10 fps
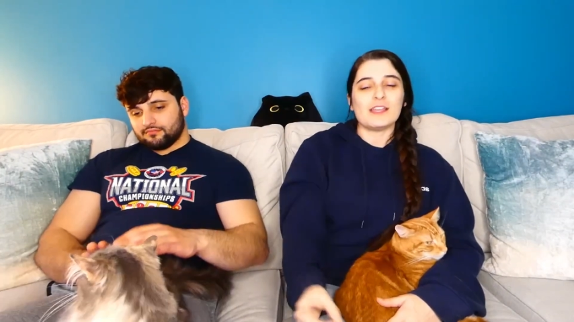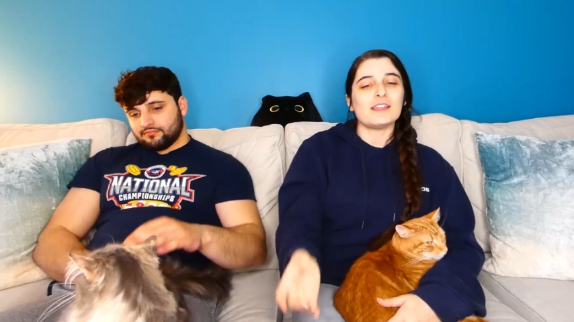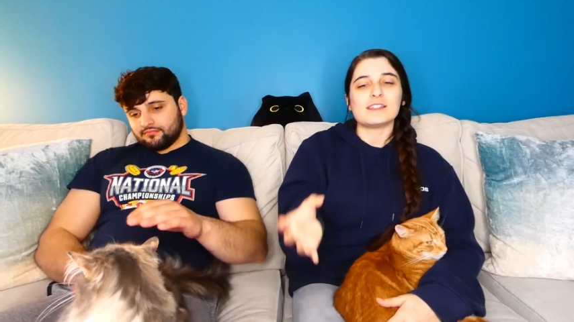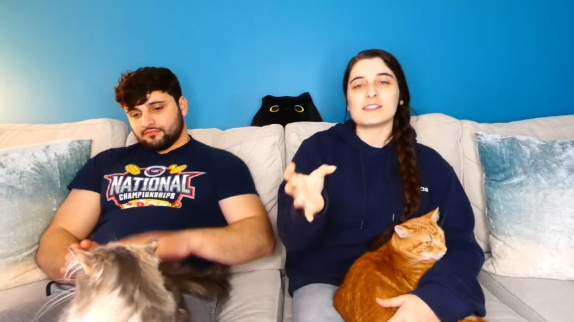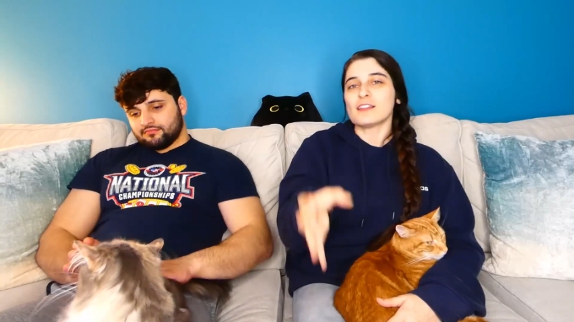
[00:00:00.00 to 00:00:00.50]
Speaker 1: It,
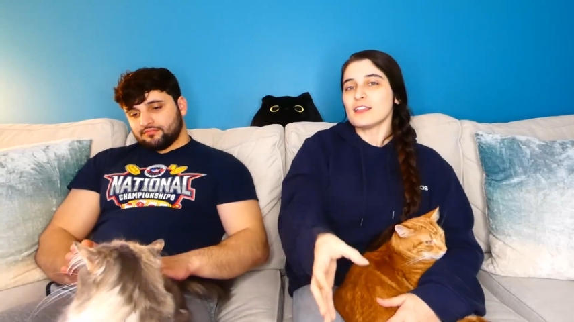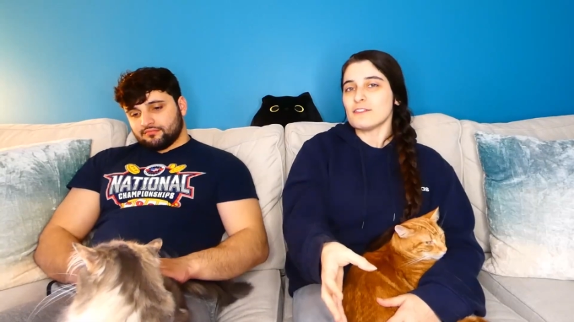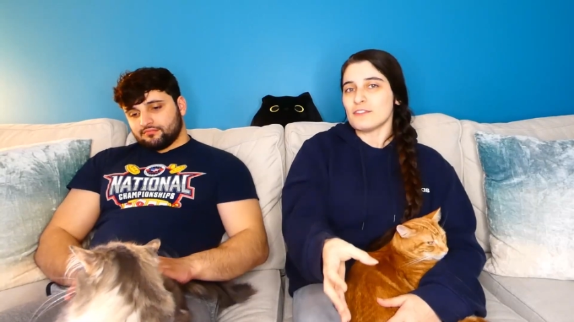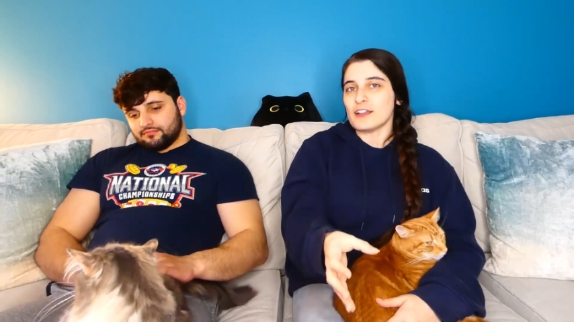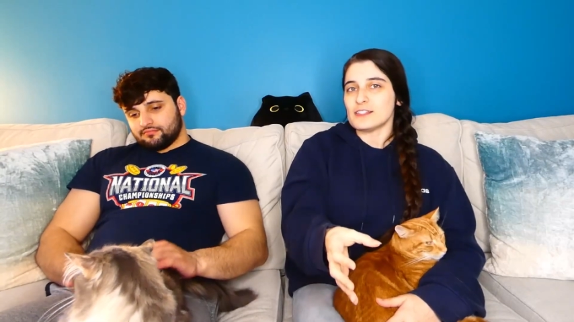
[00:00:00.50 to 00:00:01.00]
it
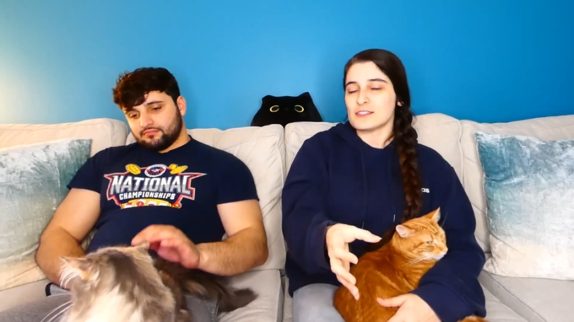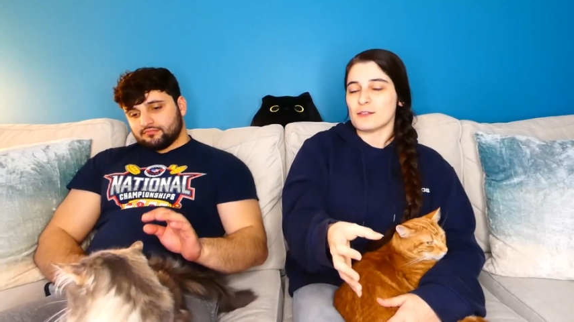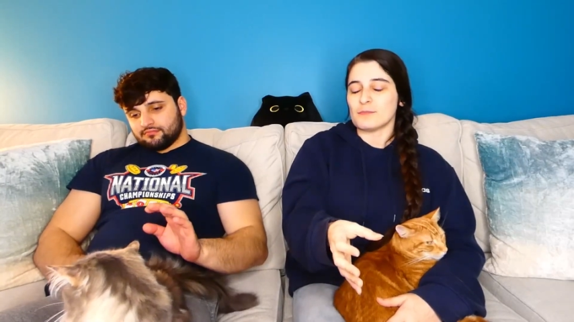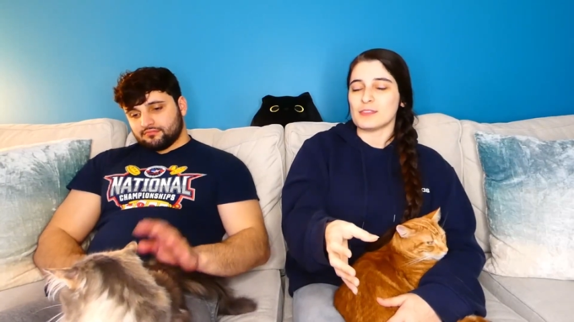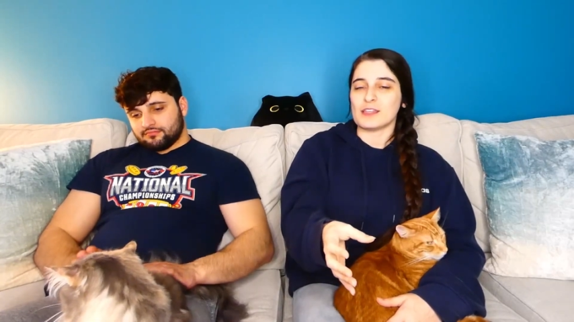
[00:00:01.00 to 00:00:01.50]
solidified
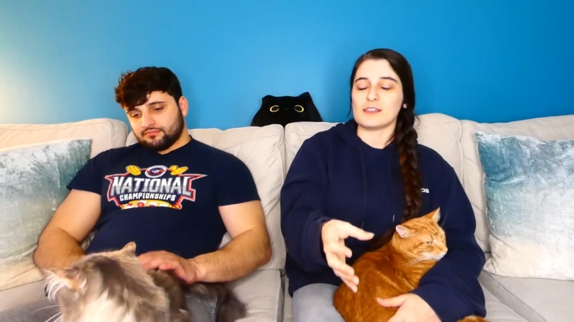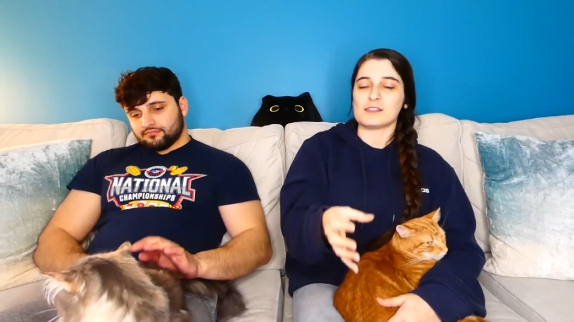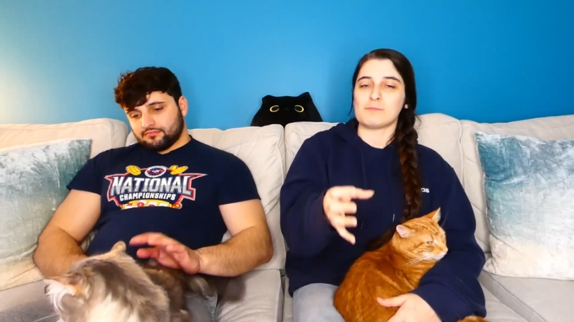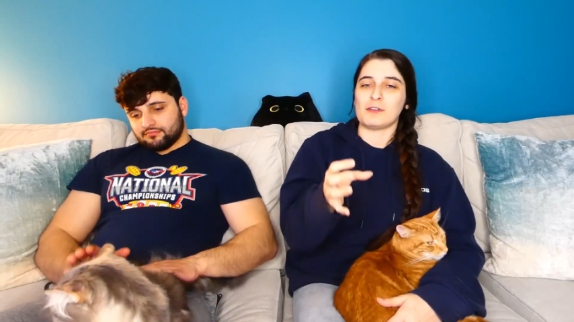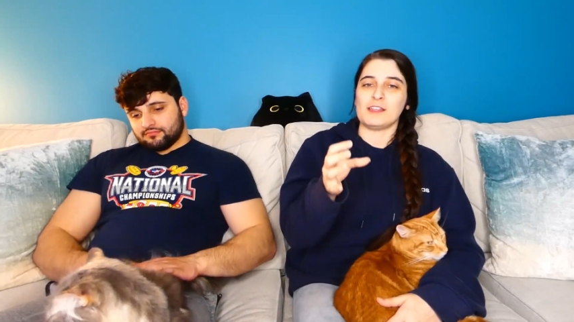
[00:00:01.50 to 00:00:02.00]
some
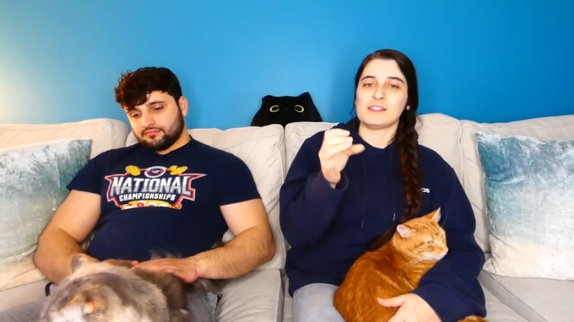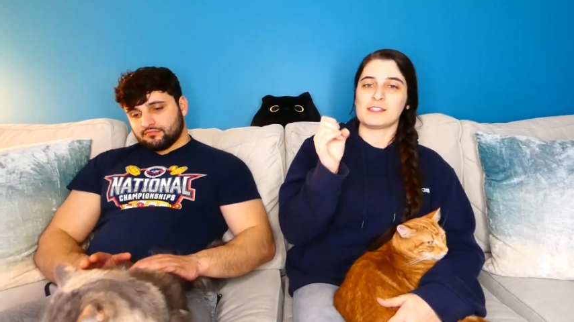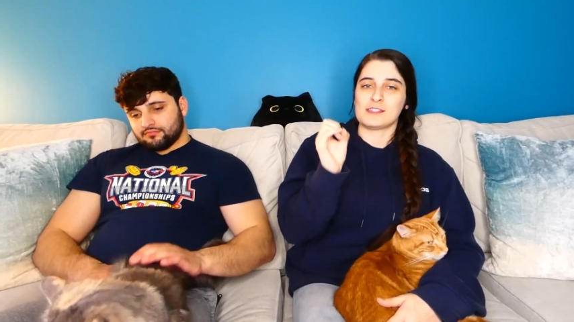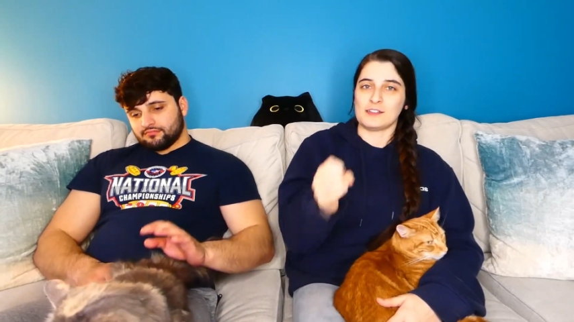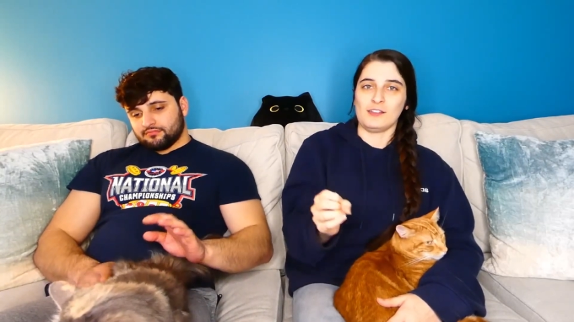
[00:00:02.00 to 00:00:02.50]
things, but it
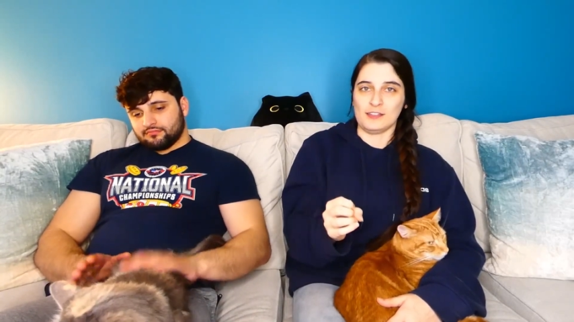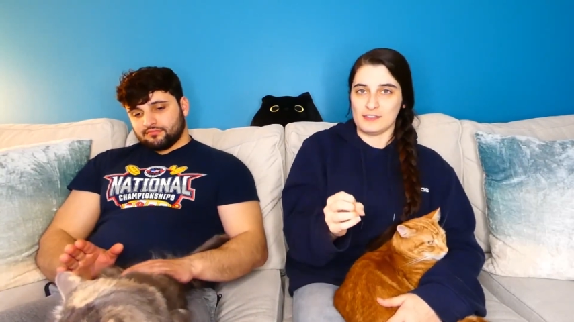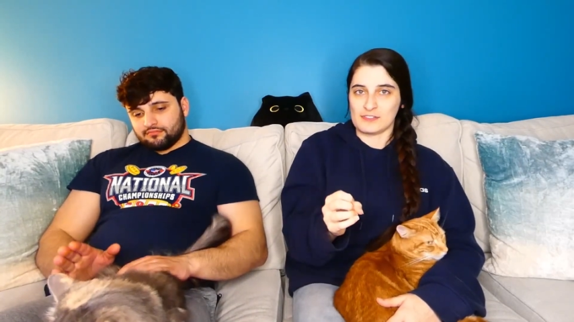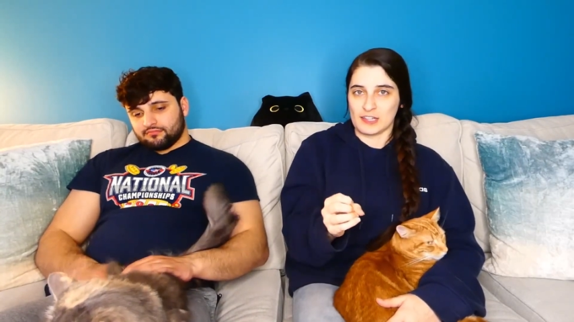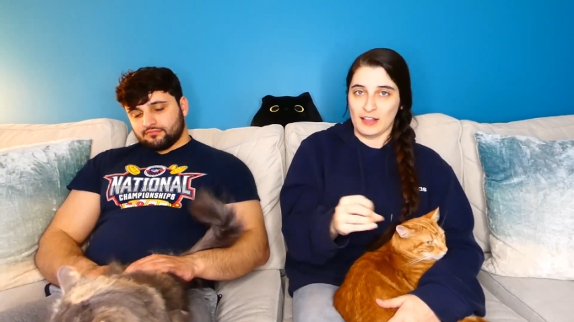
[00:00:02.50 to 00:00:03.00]
still
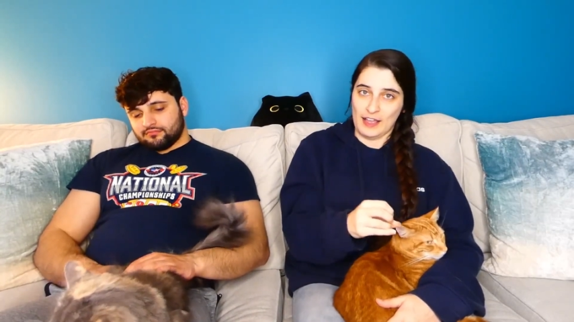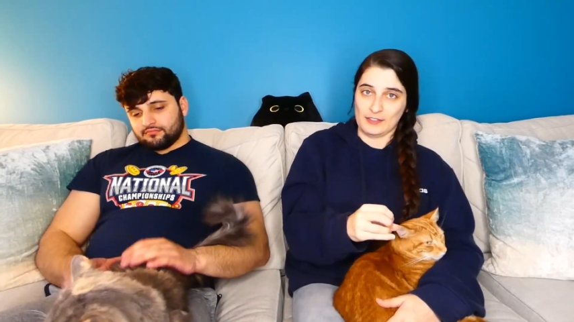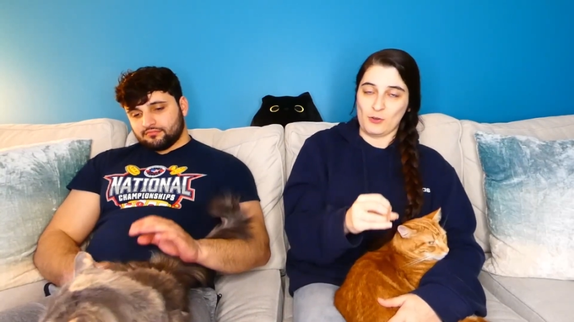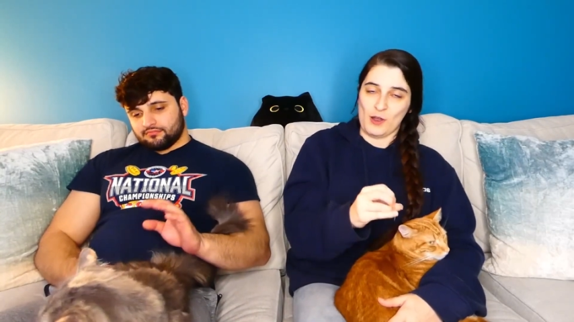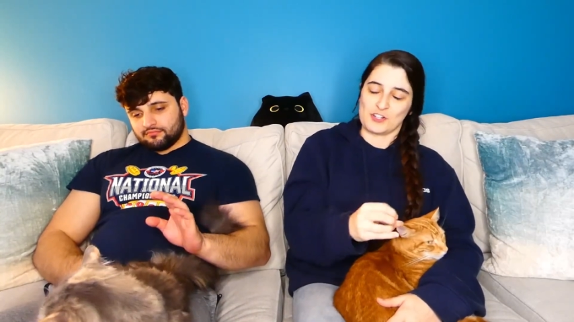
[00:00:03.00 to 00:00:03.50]
leaves a lot
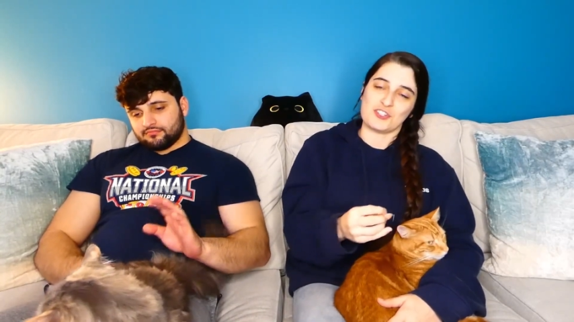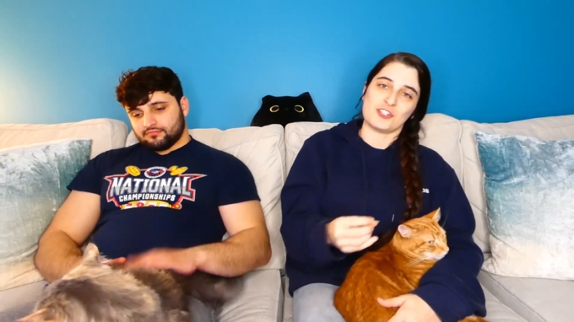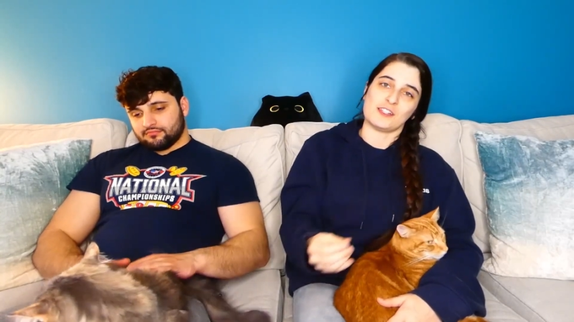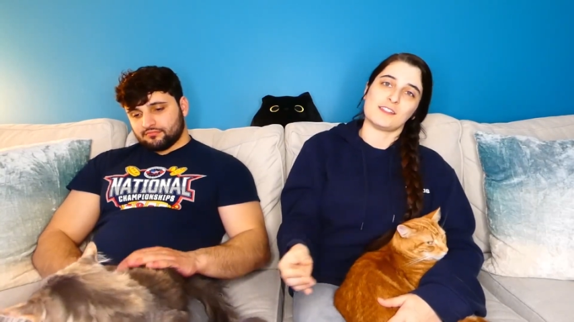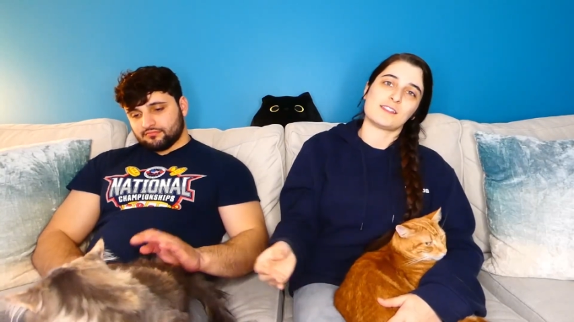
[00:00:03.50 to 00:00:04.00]
of
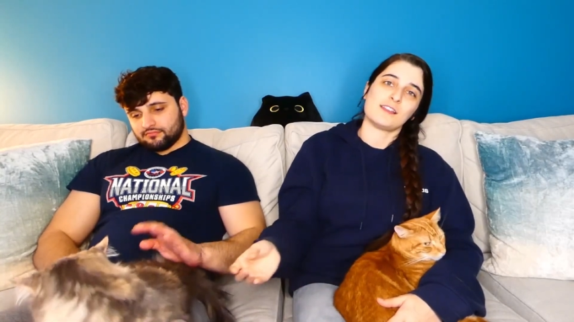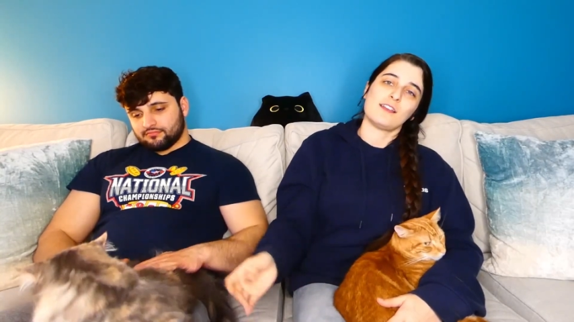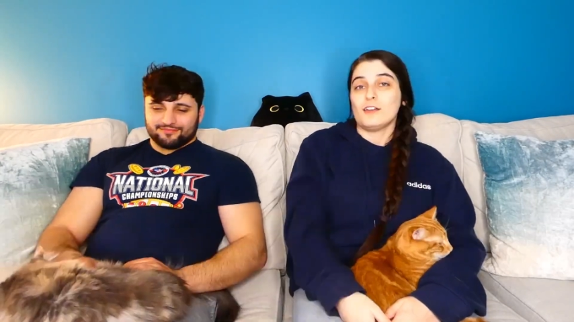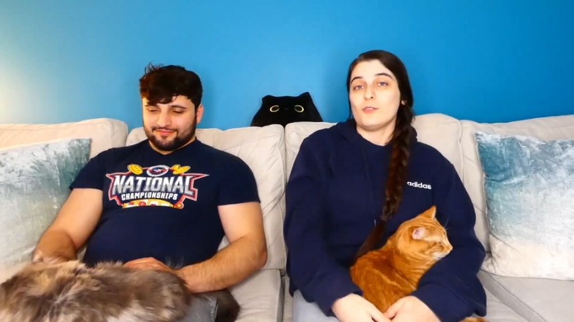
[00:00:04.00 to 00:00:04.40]
questions.